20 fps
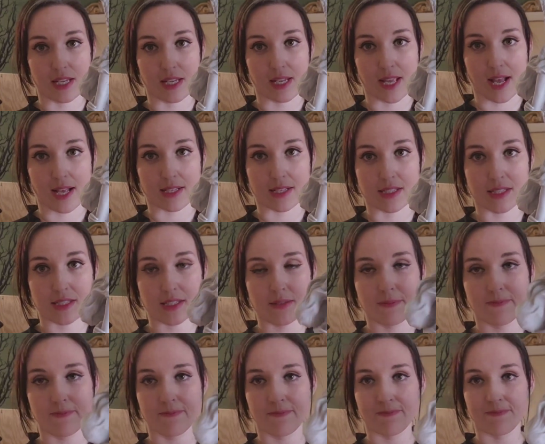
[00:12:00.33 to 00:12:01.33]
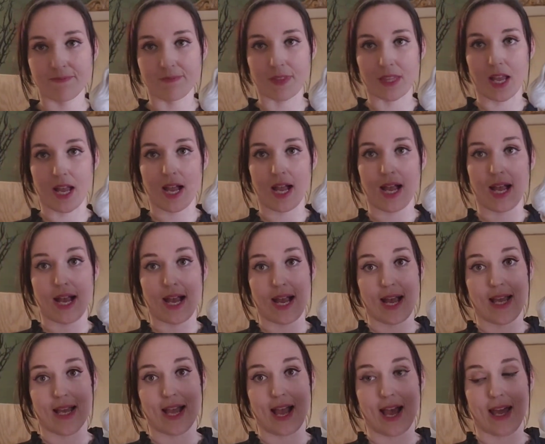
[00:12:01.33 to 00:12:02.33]
yes,
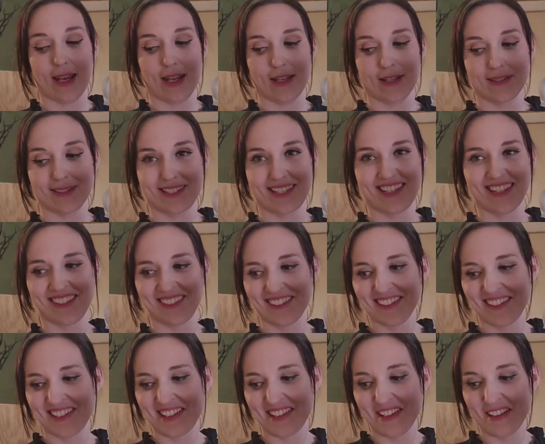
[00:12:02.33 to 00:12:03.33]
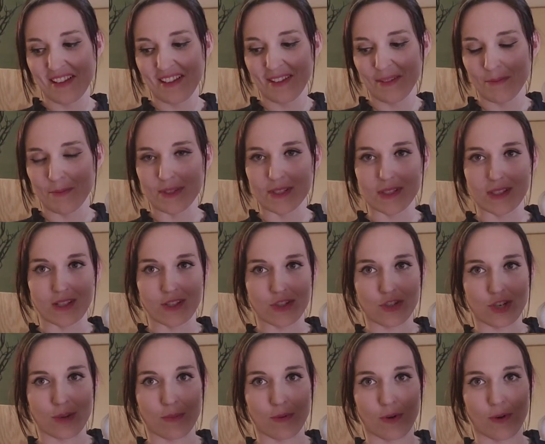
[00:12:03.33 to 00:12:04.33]
I got it. My son's
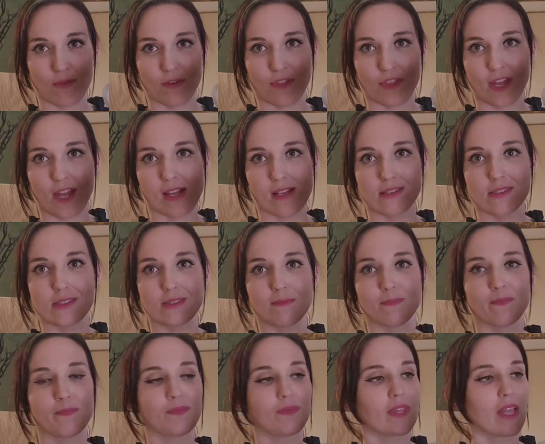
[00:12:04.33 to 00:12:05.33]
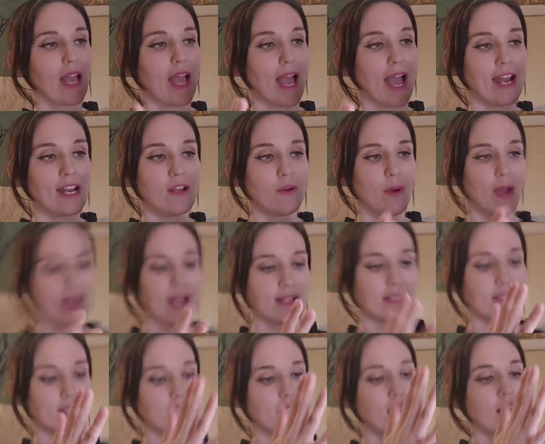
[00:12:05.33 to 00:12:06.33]
tripping over things.
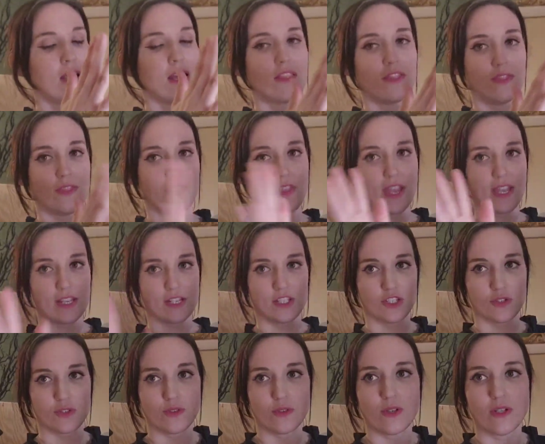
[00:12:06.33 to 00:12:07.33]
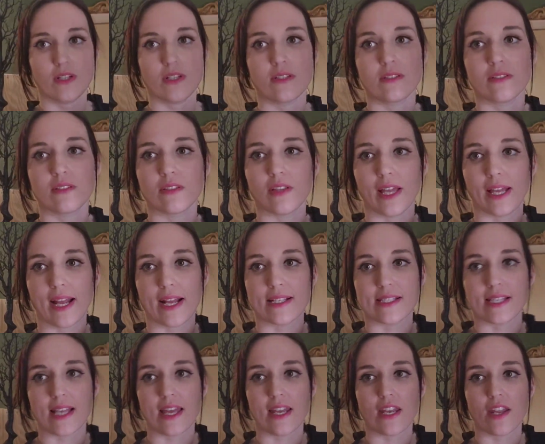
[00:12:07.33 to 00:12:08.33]
Anyways, they do, like I
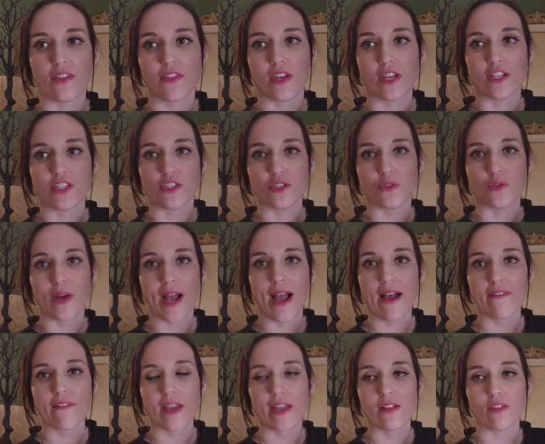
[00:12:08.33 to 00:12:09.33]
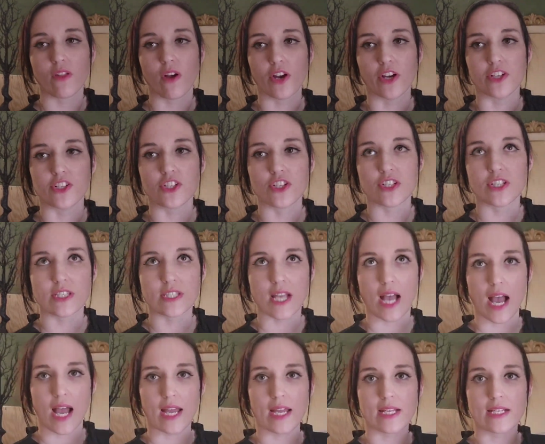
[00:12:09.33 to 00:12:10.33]
said, they do have a larger
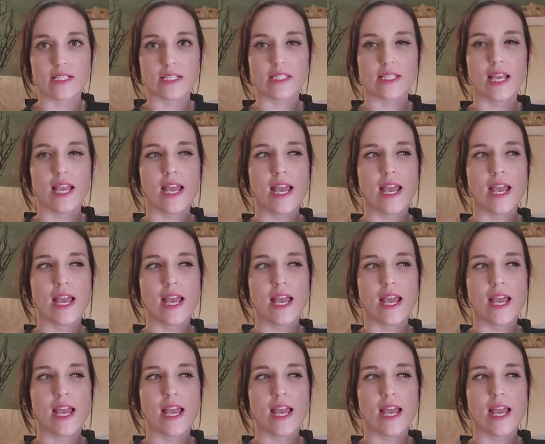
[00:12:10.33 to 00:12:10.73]
size,